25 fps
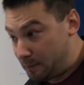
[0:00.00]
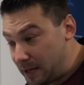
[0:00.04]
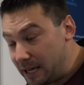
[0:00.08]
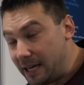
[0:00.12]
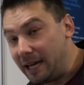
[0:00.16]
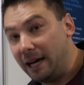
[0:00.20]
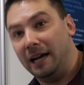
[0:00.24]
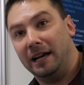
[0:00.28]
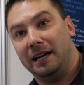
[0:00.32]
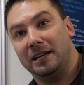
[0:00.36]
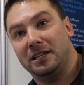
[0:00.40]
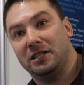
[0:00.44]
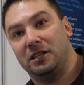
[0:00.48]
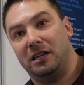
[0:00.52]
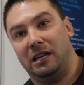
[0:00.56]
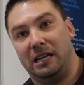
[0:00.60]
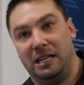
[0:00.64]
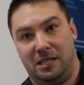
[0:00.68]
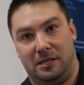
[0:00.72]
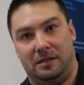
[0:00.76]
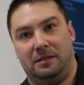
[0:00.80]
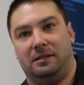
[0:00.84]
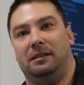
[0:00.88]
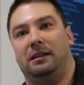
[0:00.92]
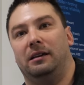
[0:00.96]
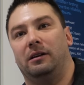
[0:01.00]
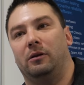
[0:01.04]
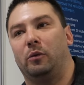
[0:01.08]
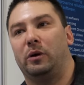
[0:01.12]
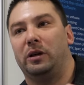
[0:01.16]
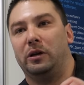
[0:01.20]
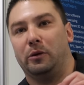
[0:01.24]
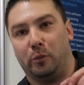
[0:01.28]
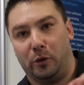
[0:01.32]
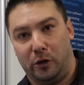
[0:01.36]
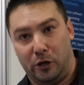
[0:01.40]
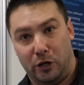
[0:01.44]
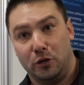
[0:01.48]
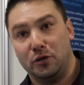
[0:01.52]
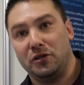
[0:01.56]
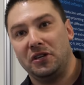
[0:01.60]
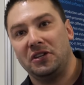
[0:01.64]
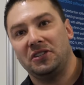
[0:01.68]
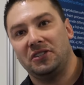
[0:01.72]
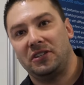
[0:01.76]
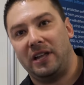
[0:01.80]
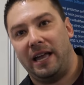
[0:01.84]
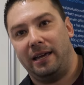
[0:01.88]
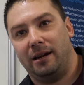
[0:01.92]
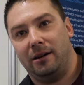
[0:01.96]
because we're
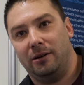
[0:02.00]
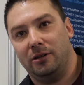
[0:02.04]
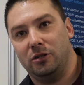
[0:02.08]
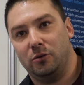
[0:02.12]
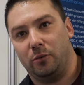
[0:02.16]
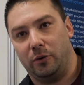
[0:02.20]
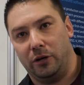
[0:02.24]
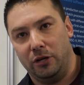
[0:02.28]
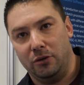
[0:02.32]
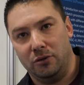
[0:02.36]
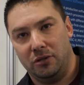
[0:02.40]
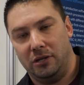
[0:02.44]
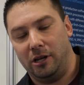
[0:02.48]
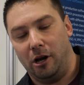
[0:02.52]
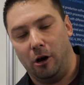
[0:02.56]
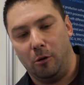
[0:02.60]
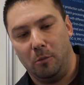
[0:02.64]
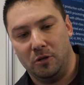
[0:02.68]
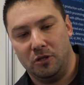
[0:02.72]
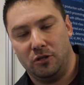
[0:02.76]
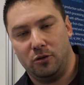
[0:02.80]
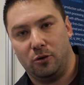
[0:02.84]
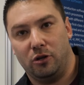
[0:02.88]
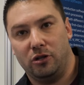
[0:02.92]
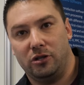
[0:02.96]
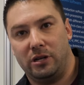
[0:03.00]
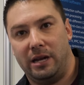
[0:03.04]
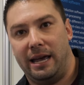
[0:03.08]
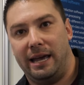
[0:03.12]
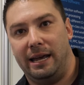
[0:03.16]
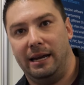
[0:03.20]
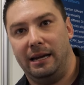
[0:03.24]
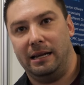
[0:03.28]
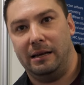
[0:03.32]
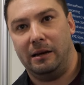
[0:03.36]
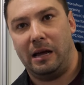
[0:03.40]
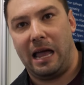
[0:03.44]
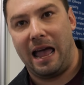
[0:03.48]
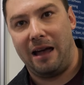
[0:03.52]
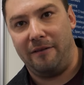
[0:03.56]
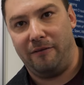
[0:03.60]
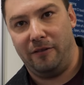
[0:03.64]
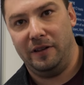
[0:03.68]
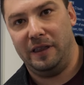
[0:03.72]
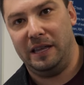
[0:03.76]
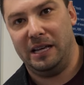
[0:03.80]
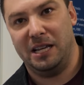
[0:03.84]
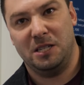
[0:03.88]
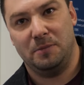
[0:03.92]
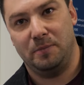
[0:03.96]
using standards, we're using open source, and
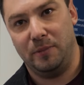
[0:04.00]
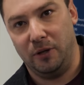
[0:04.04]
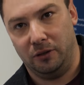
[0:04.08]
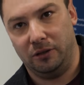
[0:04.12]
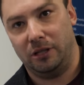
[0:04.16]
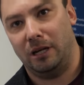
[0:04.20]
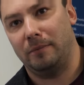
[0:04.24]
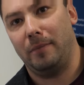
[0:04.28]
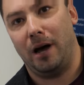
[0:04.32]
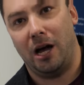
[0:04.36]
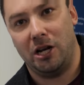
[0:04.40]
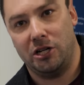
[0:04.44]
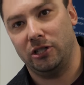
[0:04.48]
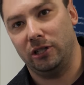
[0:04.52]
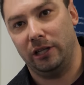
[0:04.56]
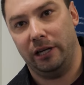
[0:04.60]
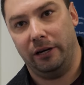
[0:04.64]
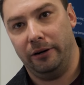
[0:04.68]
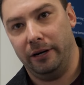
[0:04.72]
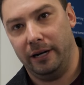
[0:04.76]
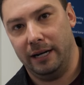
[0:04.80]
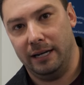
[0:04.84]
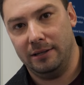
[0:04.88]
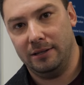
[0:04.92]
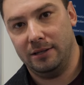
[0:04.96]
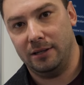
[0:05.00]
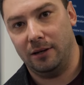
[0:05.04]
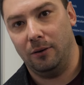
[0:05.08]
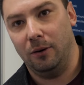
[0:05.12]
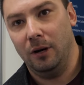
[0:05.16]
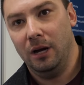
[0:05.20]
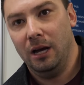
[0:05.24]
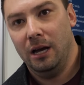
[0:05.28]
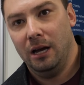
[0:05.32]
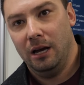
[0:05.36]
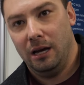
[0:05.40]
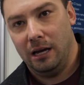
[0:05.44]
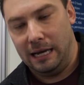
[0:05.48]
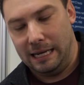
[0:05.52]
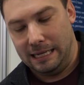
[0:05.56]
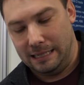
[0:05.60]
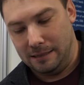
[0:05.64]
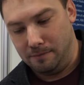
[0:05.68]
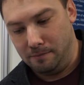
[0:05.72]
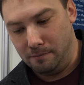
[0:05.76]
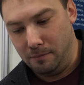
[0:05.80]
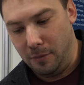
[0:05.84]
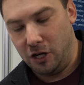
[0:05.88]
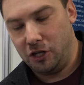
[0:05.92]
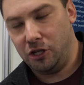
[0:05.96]
everything is built on modularity. So
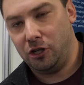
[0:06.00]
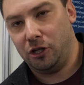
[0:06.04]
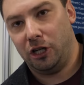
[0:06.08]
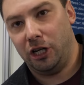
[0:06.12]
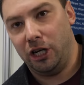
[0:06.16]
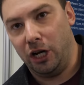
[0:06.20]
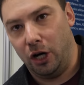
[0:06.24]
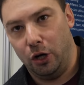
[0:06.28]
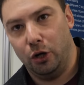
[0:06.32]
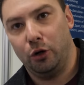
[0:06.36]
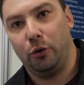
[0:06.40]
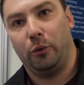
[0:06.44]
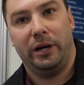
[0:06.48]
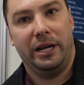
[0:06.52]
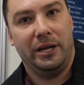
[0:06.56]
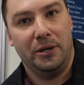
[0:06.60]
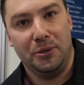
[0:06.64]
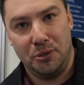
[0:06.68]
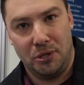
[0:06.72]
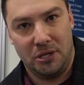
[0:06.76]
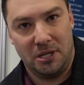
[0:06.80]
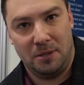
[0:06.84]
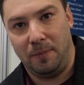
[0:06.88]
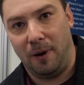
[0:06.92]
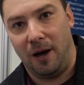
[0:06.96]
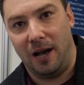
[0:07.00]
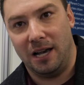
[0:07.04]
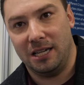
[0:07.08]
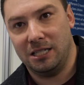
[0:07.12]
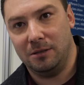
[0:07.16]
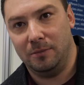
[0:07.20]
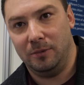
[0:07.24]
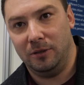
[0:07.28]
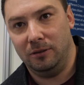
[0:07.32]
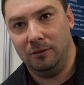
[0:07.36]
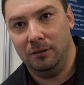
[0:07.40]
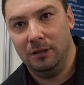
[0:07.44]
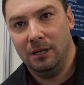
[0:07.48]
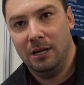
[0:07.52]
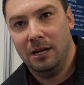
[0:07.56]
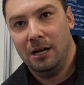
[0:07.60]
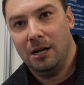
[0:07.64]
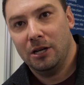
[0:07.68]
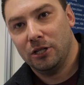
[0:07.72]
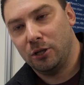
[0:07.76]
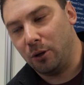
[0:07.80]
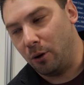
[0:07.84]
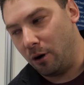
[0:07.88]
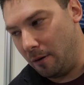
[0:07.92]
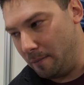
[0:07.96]
as much code reuse as possible.
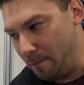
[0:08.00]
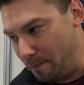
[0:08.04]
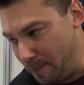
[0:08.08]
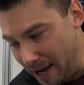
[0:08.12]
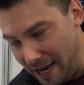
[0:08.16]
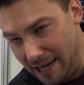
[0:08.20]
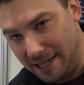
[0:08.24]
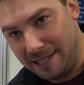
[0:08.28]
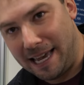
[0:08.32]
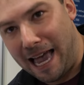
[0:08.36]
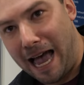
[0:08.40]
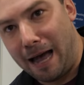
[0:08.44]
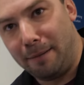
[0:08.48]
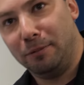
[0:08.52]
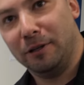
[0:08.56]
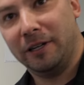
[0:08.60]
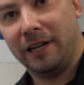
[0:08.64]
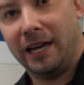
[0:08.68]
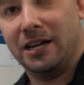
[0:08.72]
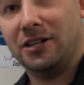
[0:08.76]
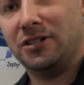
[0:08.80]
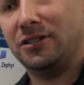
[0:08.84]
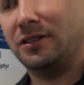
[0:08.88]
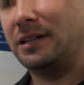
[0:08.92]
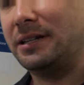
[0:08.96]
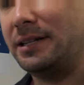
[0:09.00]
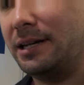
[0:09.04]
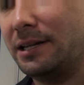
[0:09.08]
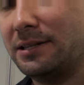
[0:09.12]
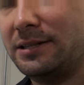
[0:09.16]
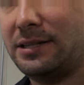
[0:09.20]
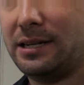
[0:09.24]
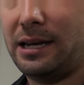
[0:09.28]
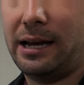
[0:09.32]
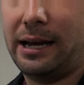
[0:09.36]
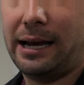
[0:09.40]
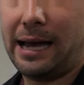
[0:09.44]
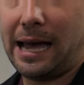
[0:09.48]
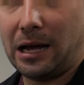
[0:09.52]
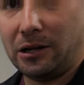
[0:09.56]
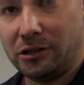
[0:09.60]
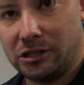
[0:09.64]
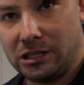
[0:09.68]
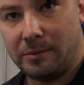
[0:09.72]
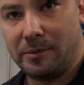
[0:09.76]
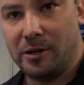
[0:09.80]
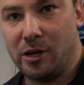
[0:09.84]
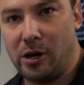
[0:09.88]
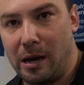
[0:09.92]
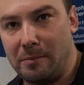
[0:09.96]
So our base application that does
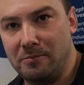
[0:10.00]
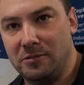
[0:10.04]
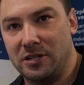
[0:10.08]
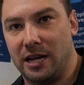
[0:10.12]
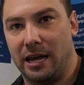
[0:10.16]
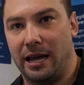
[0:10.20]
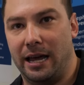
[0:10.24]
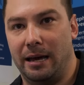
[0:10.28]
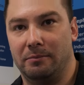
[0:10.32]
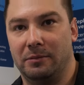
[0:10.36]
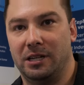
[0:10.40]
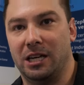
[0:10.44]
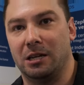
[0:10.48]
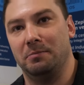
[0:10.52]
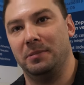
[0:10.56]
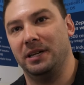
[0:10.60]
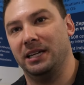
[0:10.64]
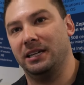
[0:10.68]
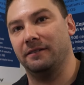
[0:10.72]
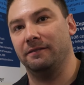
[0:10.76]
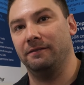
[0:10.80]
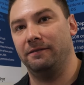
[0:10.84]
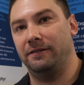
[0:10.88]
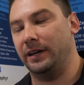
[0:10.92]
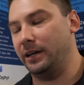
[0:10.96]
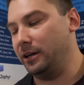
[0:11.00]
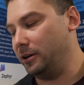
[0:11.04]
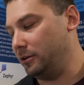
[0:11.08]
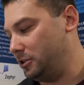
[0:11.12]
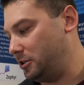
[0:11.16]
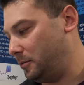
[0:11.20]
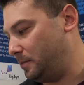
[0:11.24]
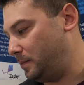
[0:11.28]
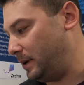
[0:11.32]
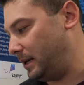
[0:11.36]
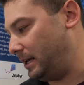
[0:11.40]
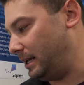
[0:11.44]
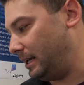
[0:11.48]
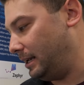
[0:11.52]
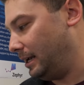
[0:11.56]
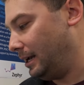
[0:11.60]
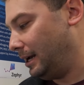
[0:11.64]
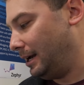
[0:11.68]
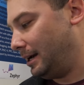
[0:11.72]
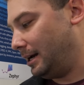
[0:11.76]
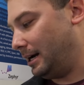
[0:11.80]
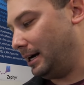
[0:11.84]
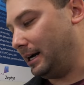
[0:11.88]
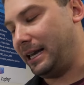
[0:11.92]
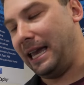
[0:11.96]
LWM2M can be configured to be
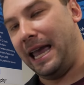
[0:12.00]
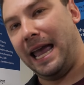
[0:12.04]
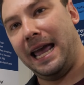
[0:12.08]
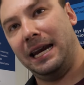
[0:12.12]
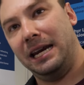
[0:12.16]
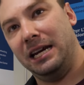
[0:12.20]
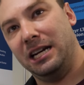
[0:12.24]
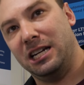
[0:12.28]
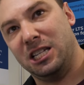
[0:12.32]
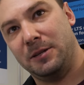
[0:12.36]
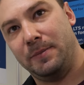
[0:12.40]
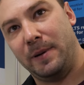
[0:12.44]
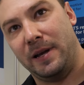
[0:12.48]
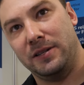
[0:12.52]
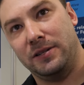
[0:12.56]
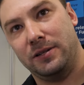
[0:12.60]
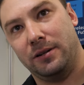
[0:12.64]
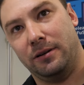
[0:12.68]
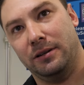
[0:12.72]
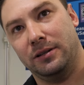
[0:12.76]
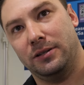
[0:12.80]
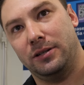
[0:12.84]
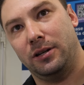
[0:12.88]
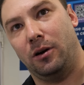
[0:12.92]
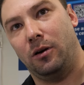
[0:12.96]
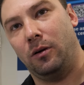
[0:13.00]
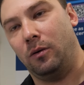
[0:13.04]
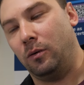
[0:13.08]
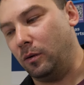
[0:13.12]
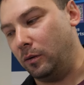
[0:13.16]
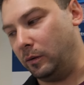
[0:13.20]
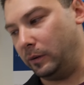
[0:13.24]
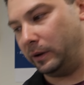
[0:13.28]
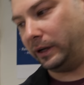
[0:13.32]
a candy dispenser, and so what